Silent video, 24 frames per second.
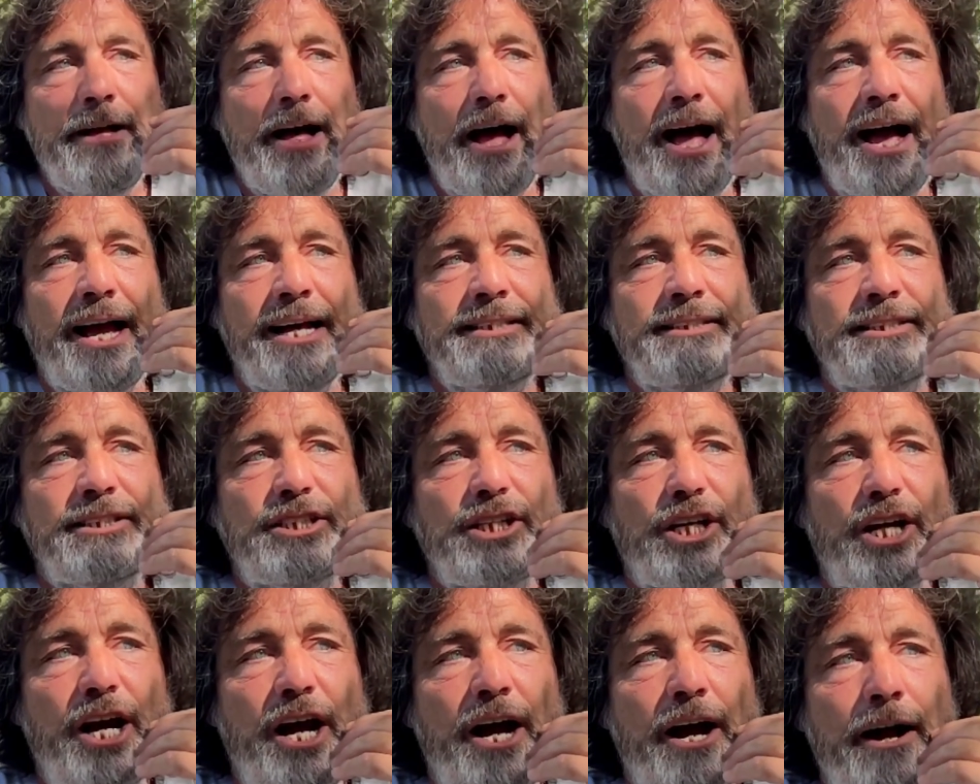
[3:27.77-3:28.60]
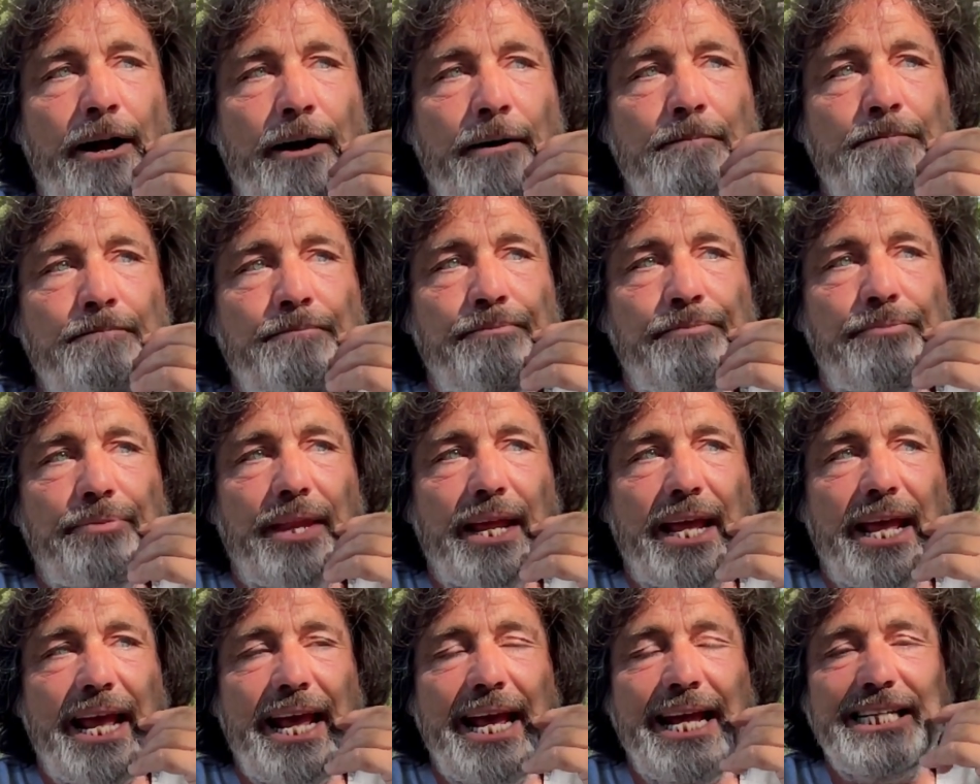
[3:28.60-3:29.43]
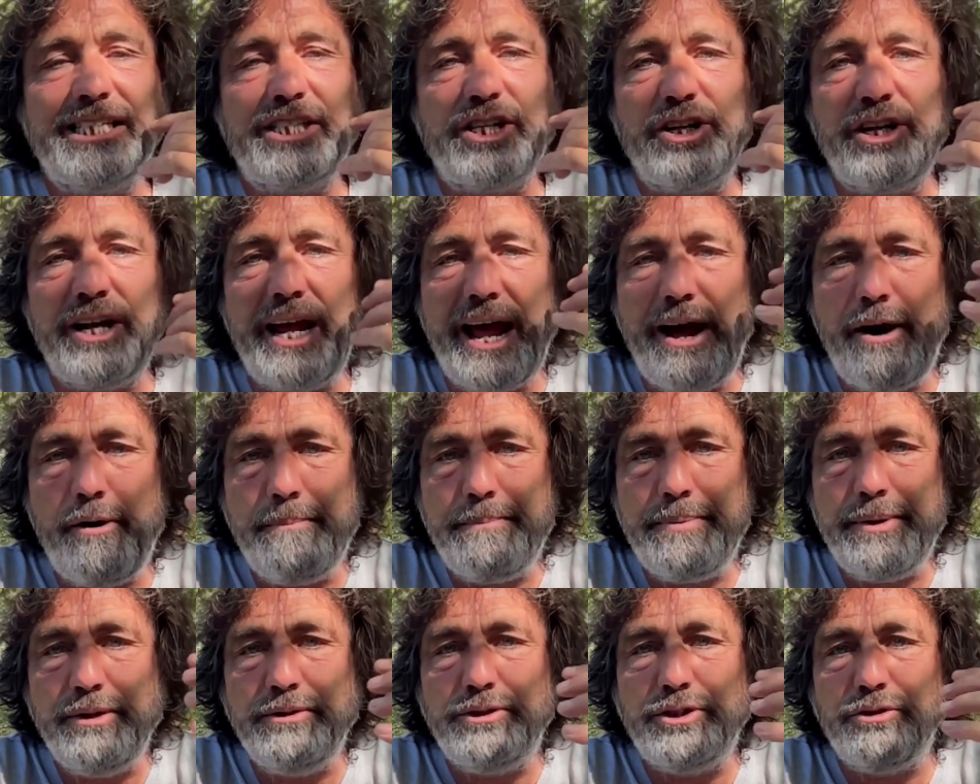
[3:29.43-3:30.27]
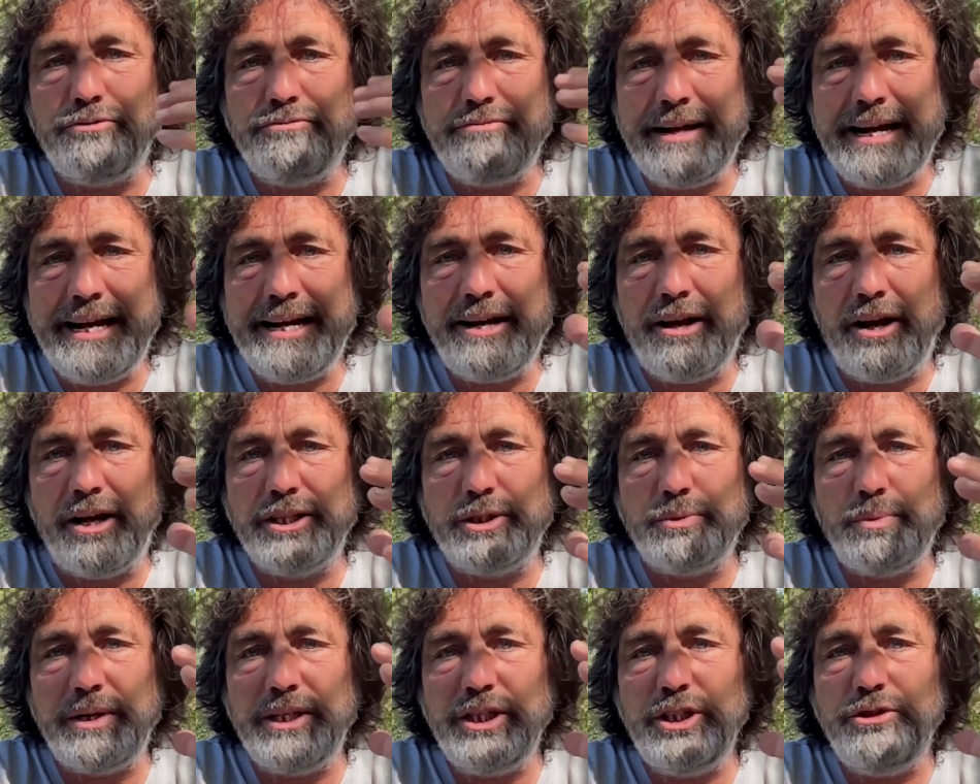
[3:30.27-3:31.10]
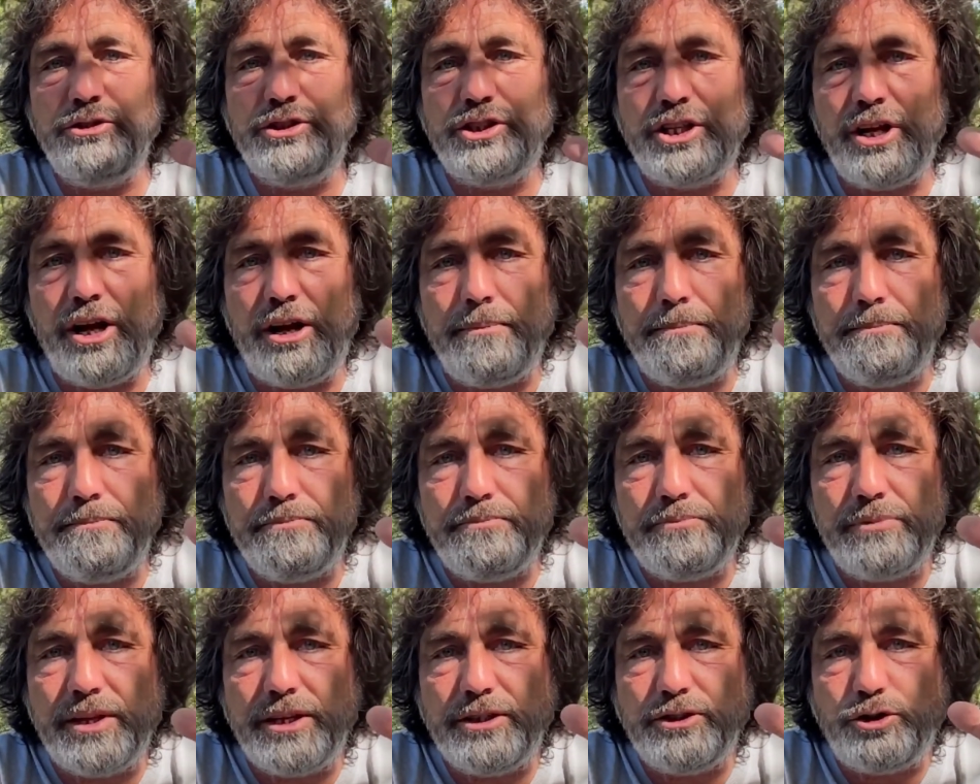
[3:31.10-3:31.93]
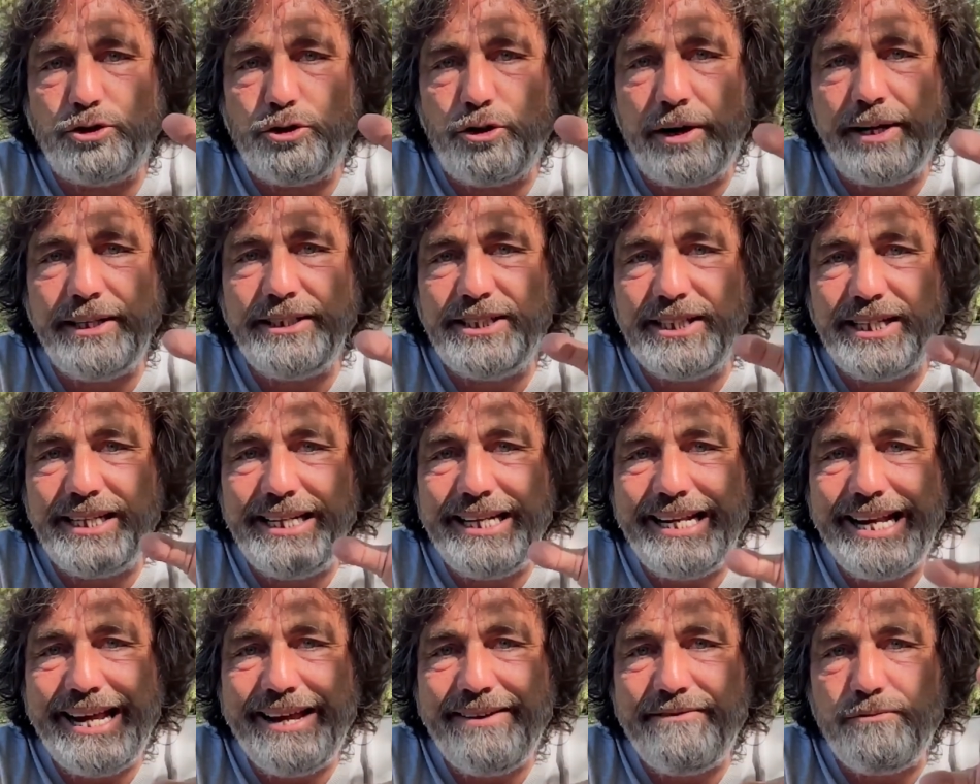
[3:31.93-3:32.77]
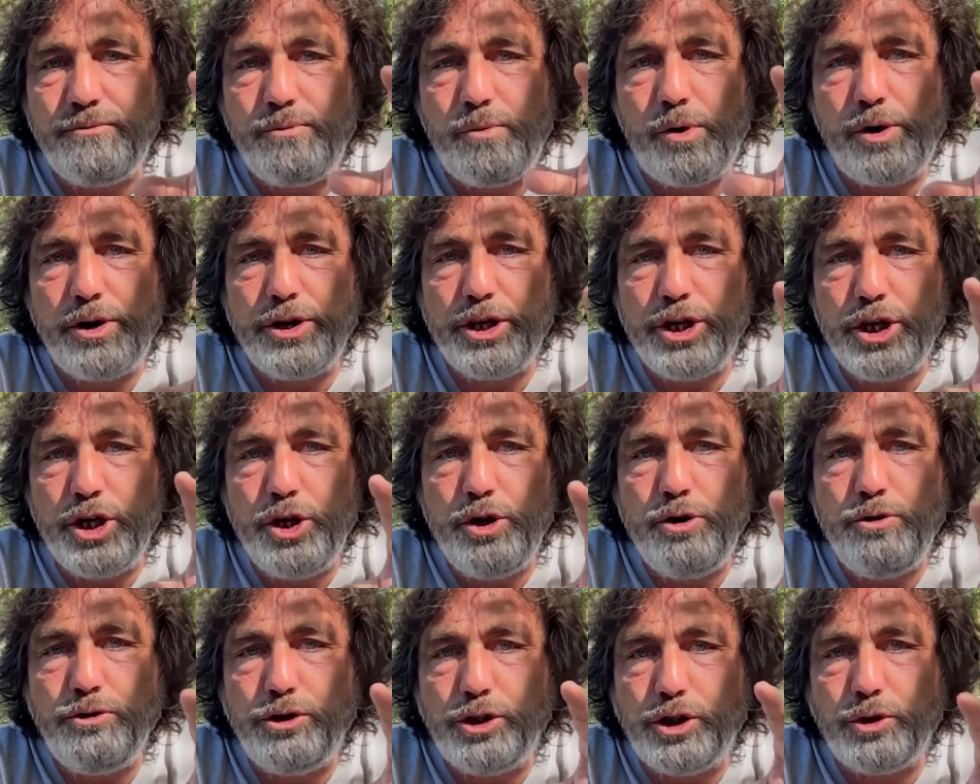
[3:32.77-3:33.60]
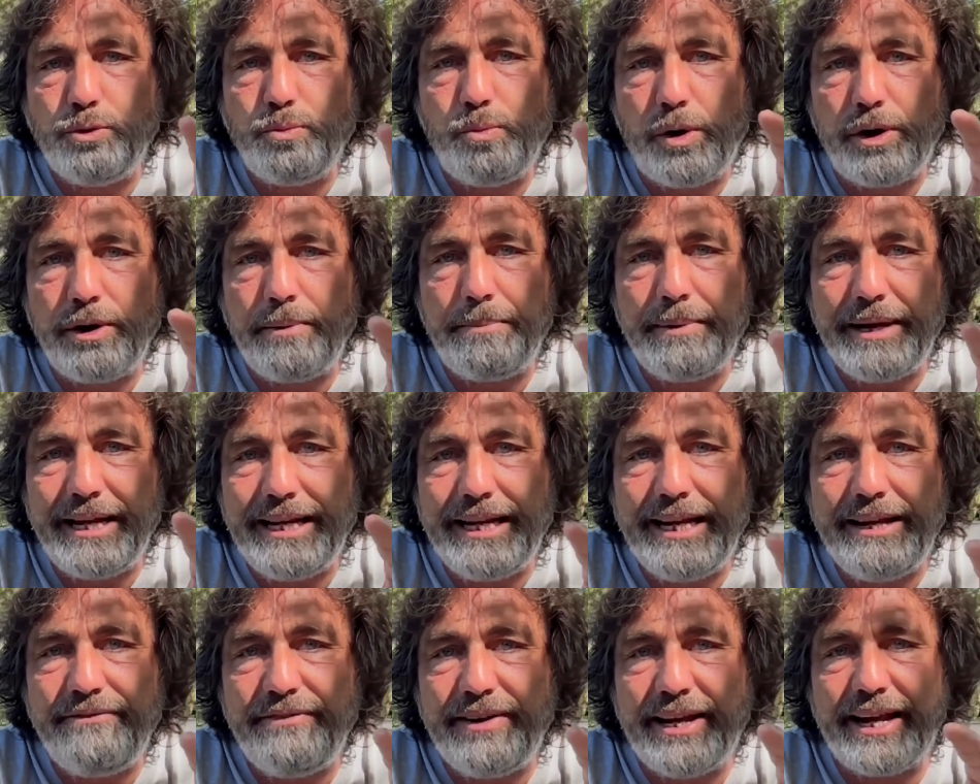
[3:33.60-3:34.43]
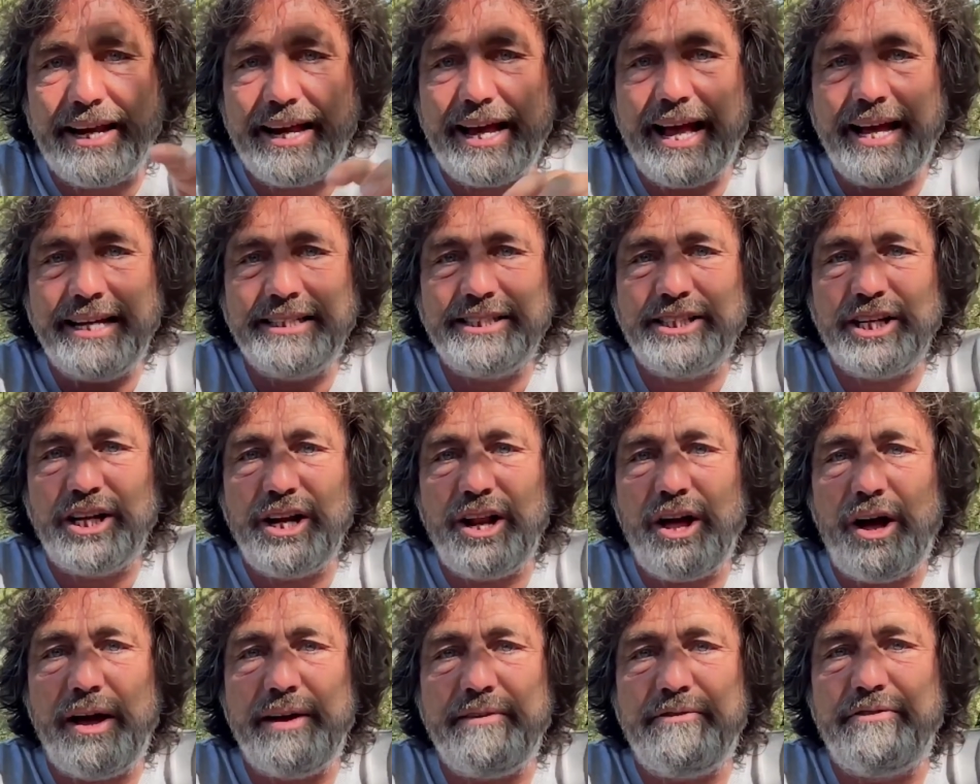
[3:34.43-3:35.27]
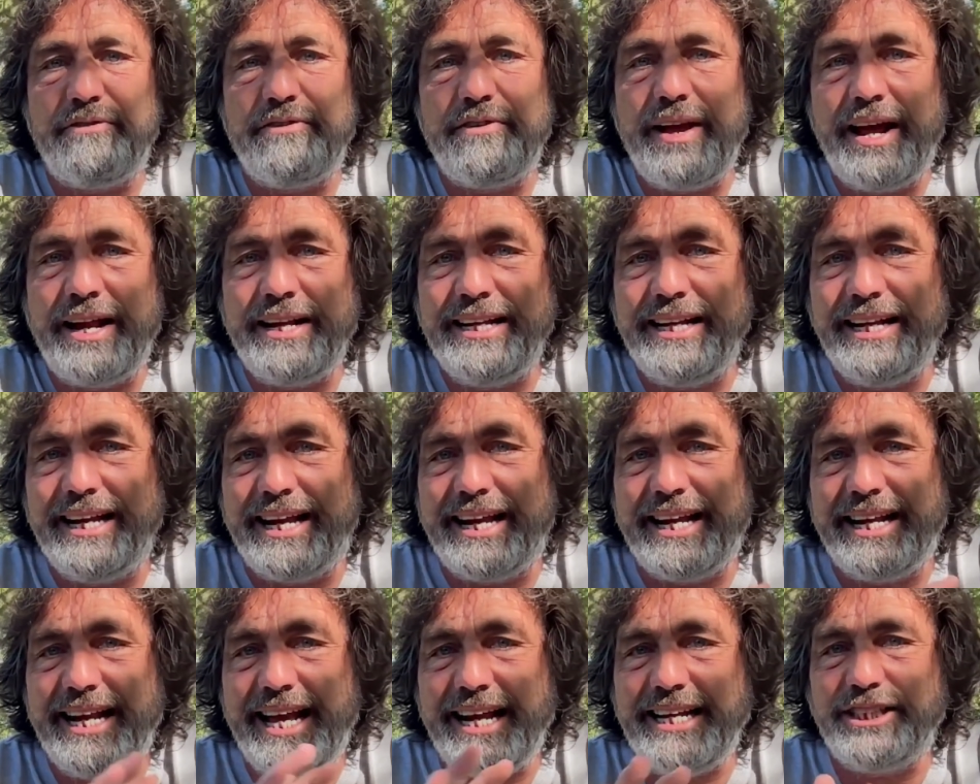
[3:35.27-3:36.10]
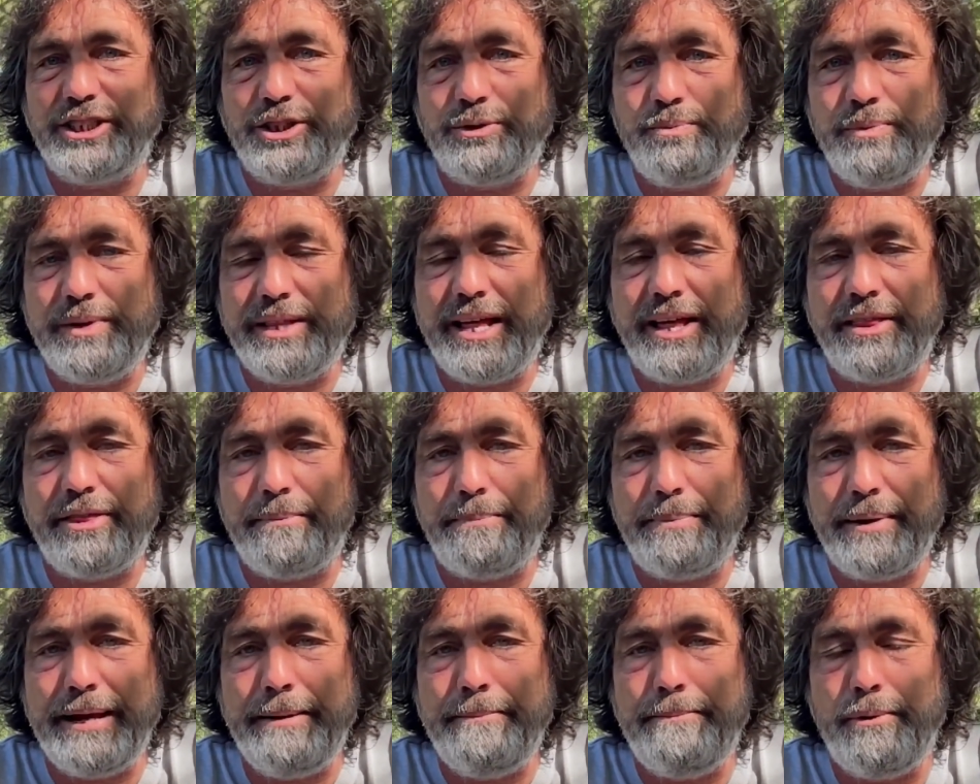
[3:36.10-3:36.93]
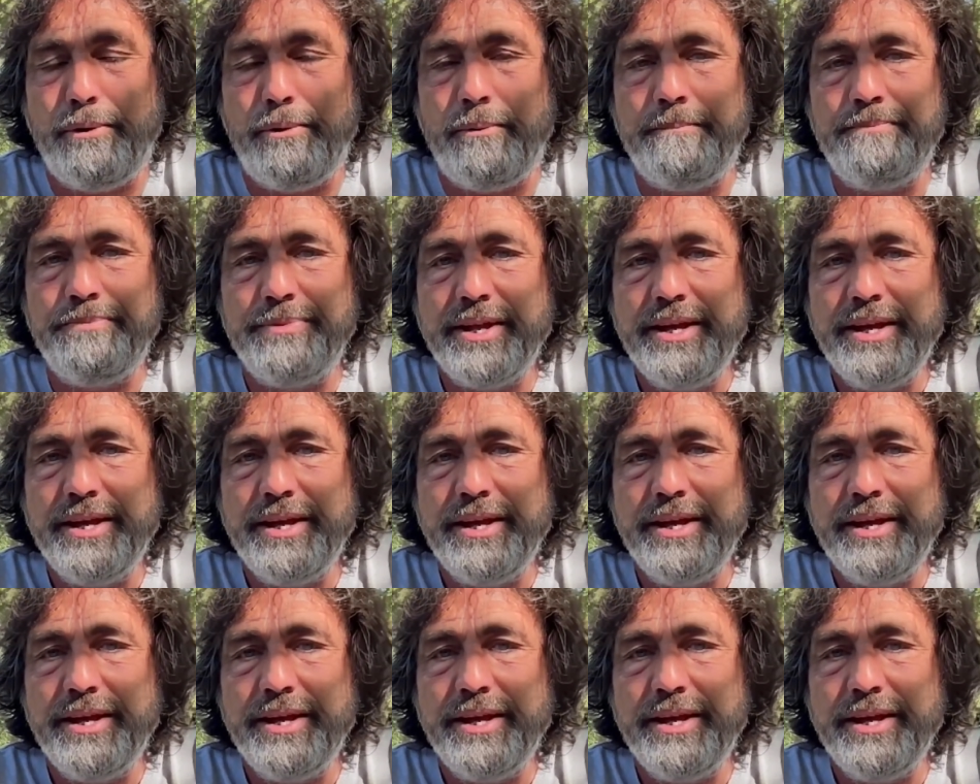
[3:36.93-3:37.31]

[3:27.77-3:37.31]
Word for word: And um, it's going to help you to realize when you start trying to live what you want to be living as a life and in a connection with other people,